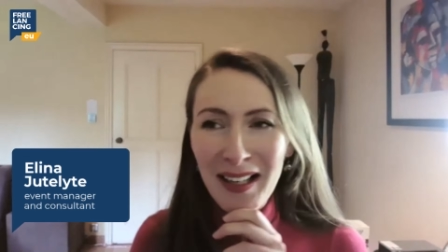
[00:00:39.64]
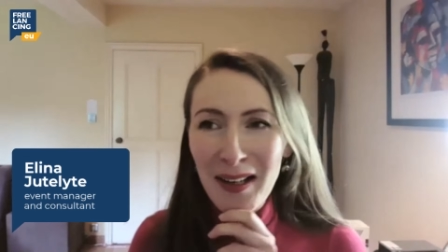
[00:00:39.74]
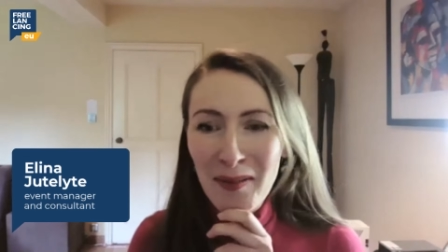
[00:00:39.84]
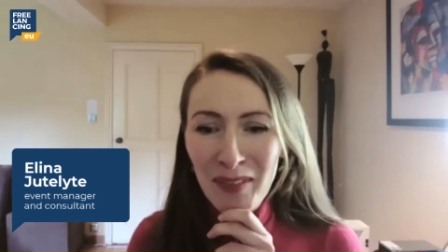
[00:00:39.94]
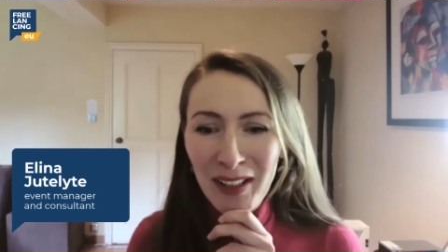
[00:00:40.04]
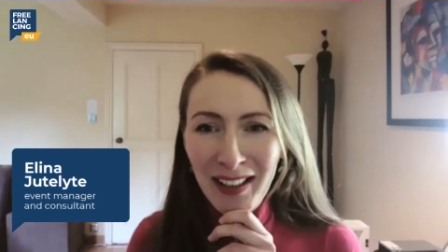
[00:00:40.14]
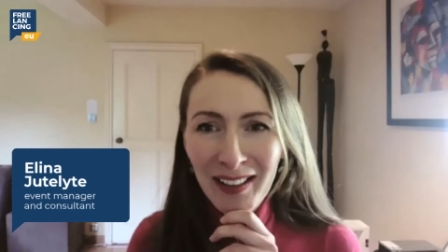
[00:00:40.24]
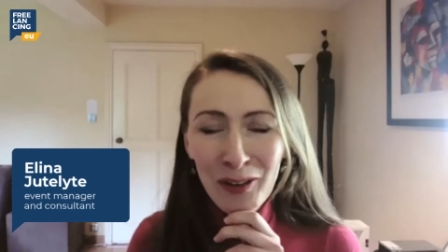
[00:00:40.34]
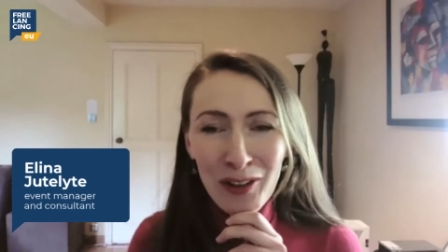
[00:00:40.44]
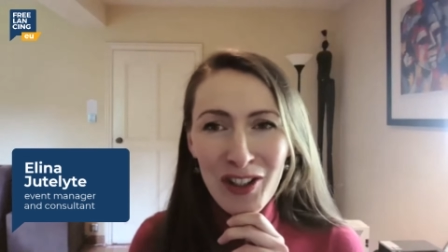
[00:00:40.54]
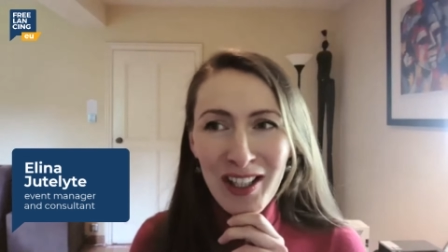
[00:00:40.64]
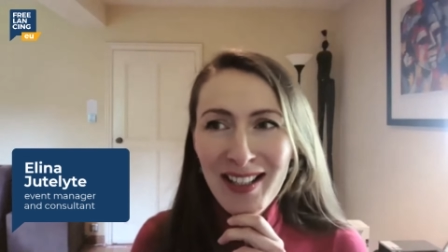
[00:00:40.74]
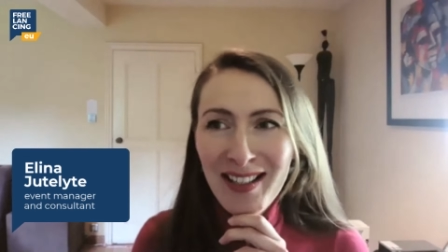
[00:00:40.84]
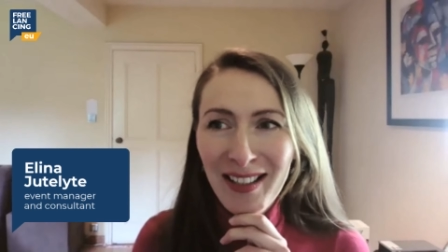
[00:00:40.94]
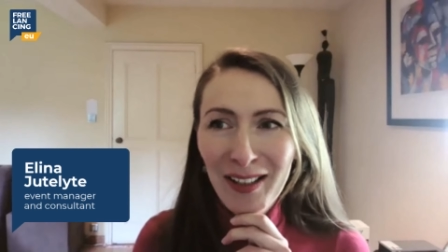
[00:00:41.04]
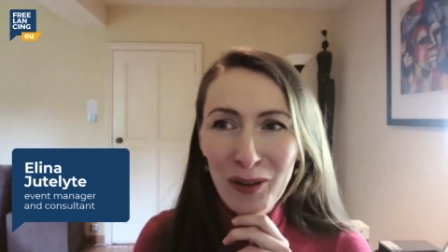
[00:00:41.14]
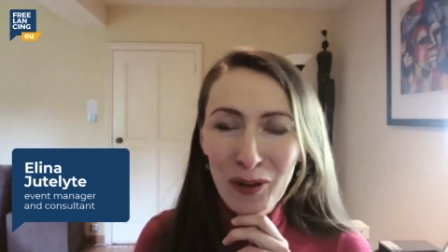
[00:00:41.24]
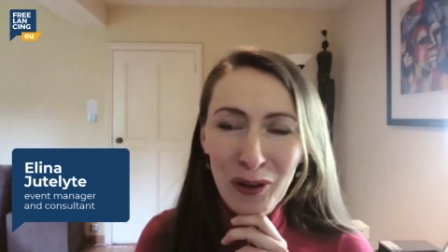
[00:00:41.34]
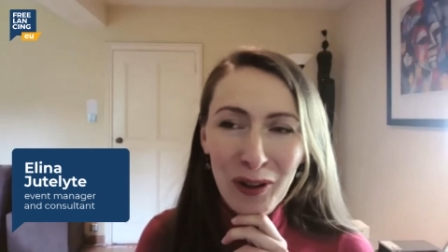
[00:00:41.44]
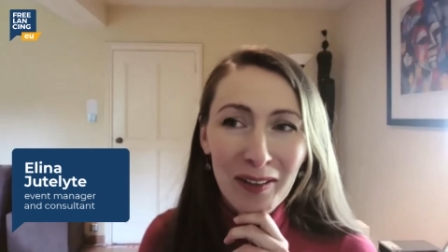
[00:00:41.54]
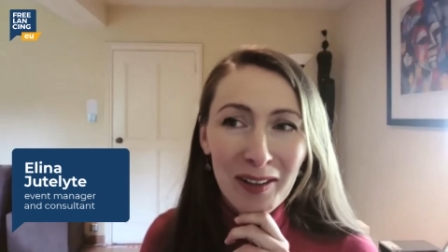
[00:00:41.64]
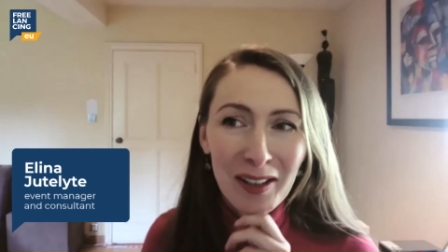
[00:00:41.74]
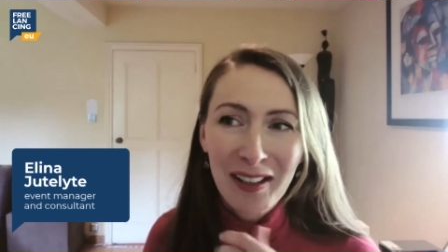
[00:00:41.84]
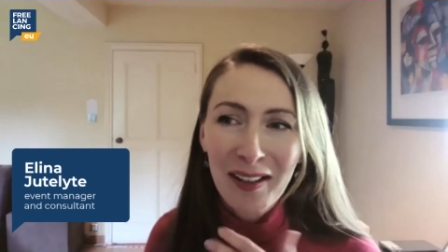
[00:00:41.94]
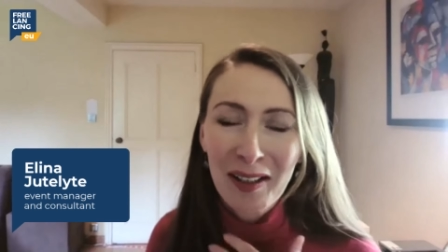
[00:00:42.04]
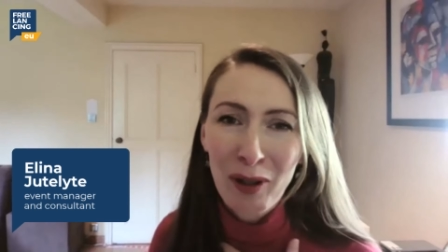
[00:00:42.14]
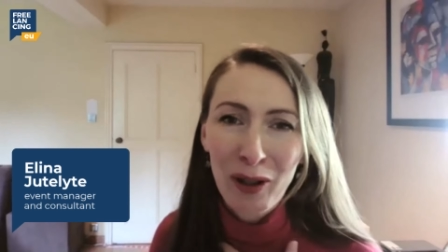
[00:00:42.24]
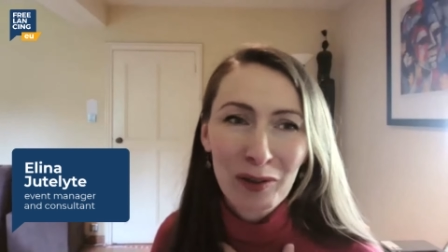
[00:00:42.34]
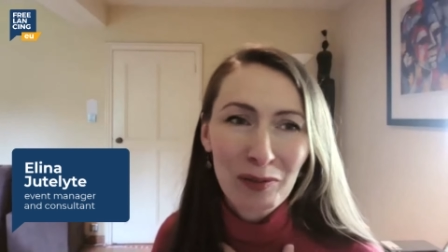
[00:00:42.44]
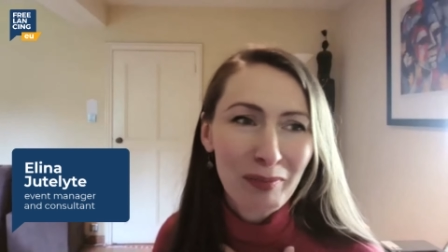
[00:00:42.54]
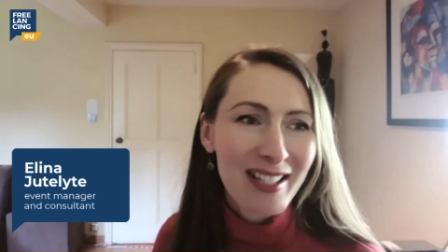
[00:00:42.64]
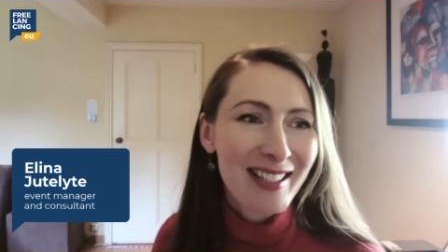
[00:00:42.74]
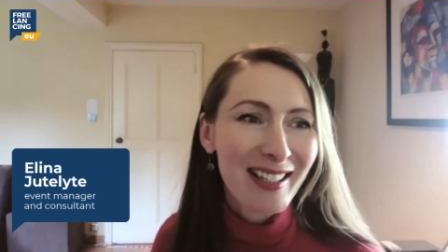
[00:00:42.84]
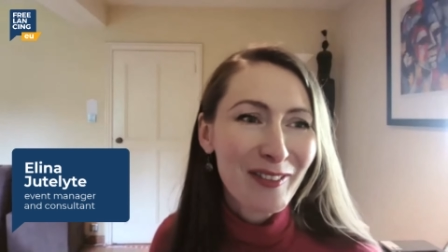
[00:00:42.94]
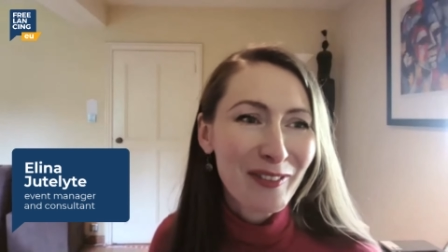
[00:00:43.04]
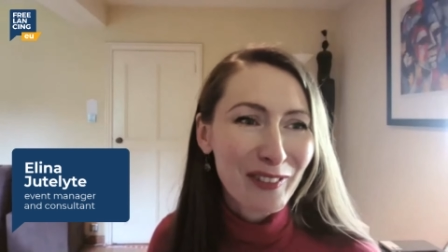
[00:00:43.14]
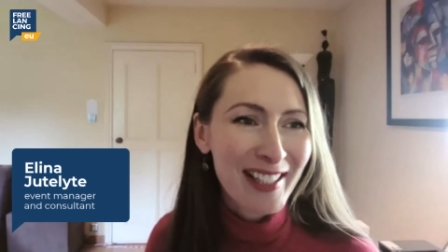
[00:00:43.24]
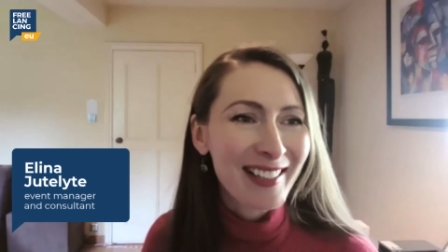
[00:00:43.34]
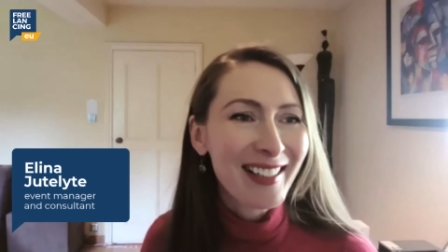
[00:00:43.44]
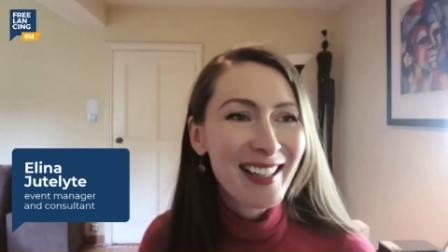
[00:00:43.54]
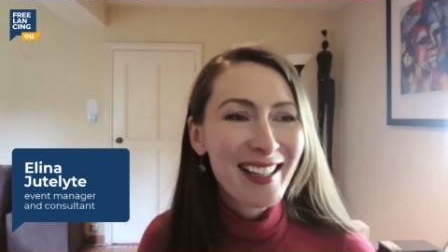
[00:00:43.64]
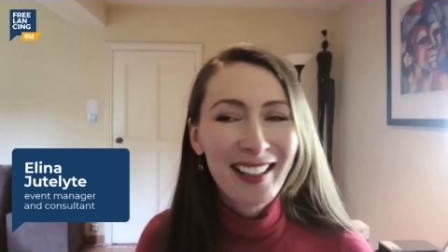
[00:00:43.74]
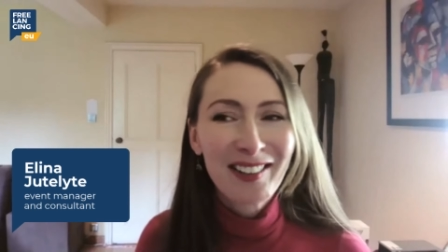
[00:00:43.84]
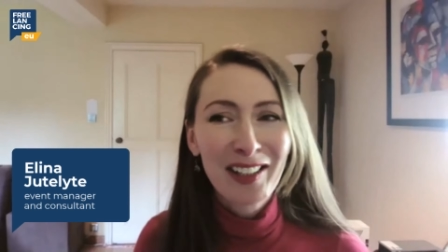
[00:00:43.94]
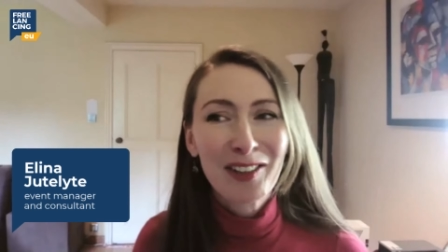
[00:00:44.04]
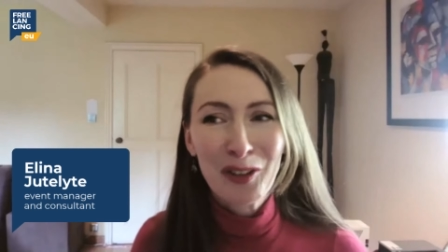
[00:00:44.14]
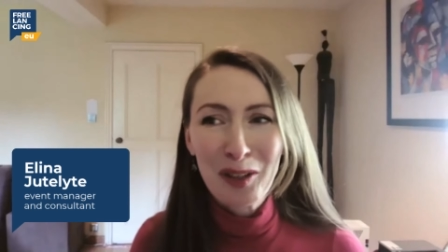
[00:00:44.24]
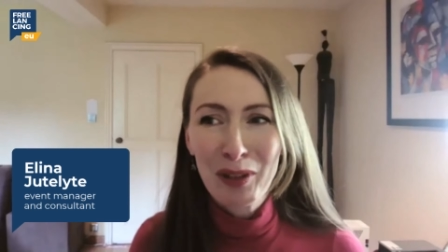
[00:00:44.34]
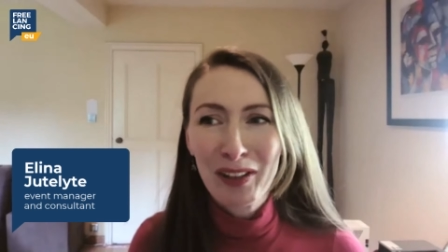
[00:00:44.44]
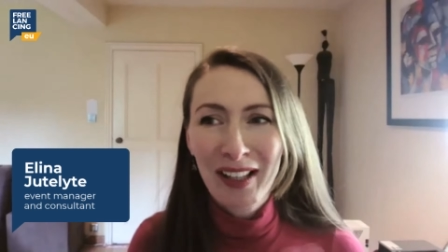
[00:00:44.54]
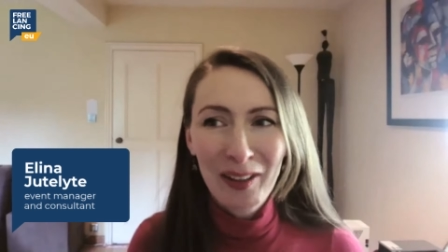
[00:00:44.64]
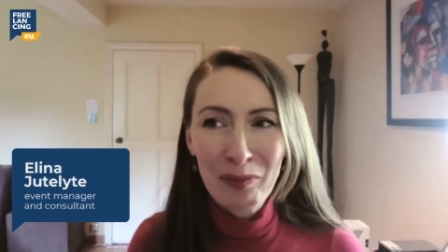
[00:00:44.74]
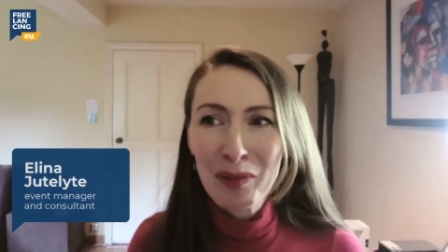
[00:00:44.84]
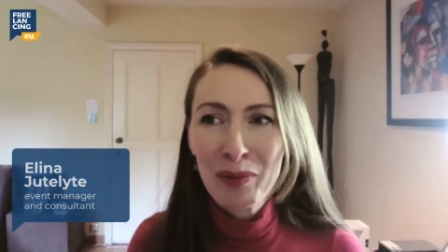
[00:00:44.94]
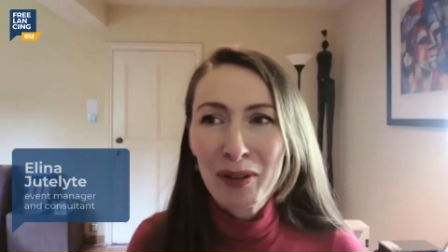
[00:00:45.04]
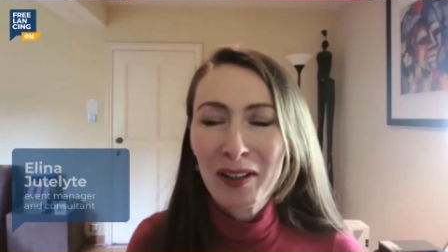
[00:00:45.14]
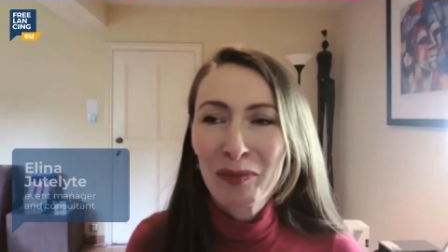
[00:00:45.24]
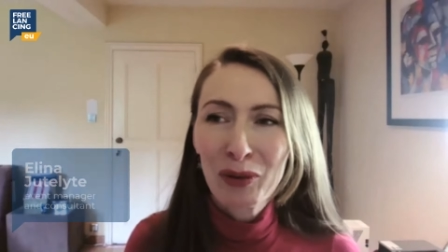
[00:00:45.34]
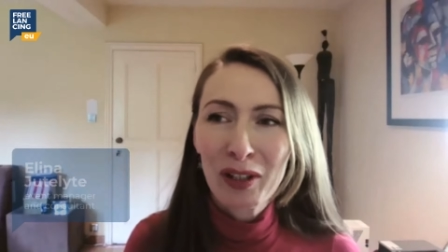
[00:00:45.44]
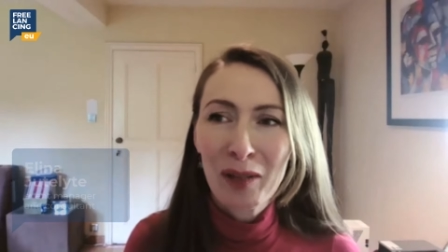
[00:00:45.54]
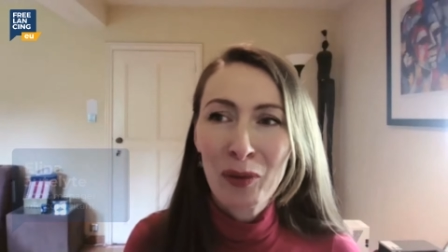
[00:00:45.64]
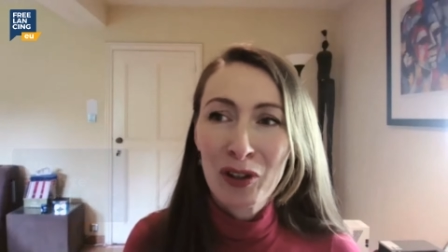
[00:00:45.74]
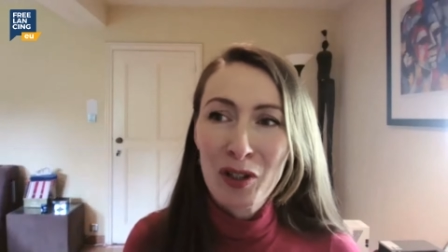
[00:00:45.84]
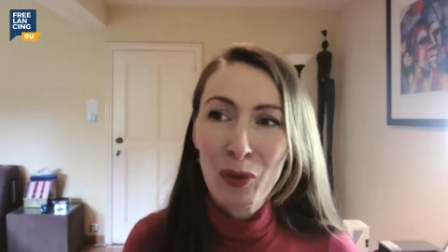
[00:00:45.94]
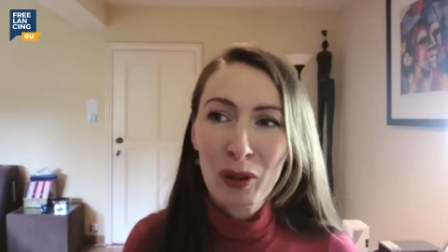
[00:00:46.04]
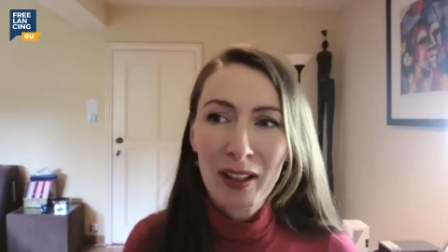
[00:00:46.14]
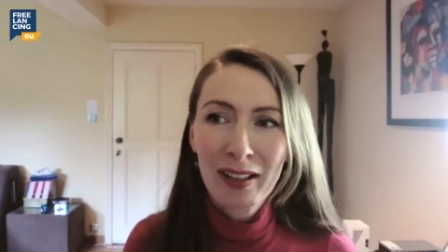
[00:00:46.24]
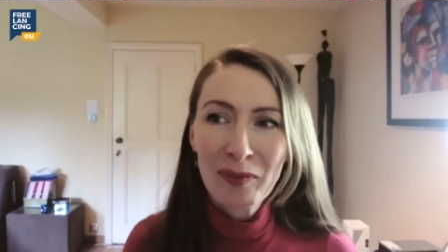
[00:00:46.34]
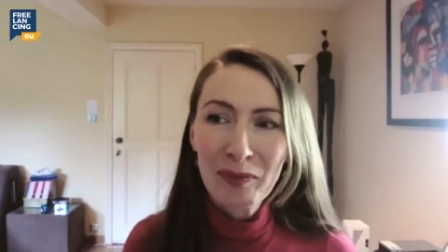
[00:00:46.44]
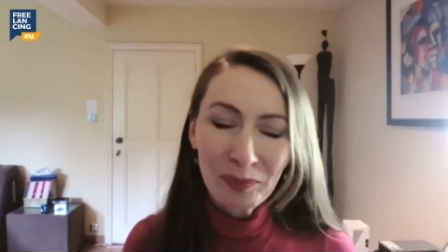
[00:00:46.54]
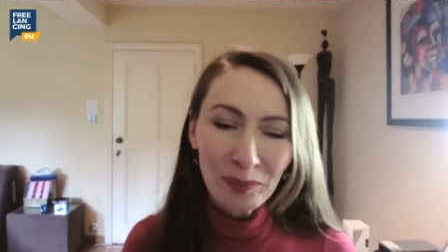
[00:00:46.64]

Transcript: I kind of on the shy side to talk about myself. I'd rather talk about other people and put them on the spotlight.